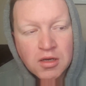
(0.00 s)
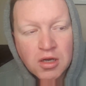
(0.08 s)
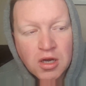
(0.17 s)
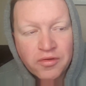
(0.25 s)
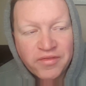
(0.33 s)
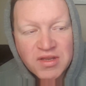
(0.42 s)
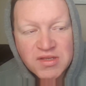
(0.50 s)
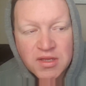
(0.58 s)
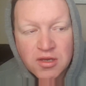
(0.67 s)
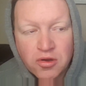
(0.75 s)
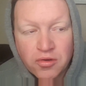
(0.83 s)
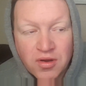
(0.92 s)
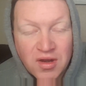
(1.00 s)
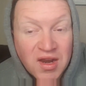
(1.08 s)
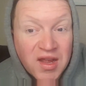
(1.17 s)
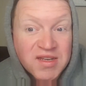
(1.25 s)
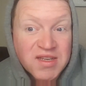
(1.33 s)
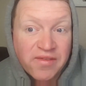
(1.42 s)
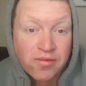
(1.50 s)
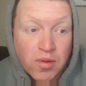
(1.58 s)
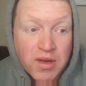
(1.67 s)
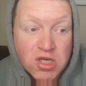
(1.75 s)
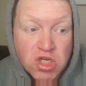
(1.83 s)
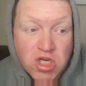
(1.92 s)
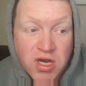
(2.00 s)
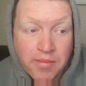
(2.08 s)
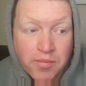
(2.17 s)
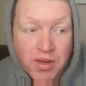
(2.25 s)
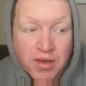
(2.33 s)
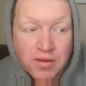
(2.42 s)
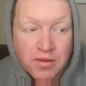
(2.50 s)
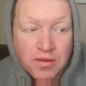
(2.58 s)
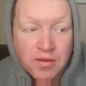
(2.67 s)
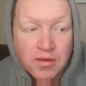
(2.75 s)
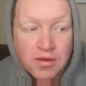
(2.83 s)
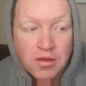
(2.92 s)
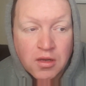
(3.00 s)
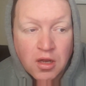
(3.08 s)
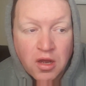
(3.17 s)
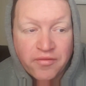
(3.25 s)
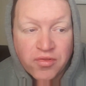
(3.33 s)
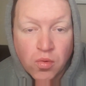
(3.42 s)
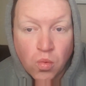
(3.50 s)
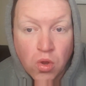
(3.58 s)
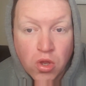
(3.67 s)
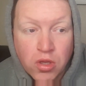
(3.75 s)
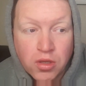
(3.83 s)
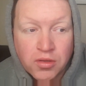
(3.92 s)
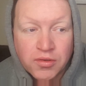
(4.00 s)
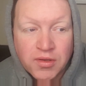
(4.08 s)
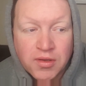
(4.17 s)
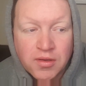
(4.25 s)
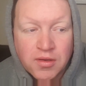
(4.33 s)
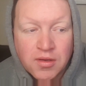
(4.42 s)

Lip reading: Glover is the current light heavyweight champion of the world.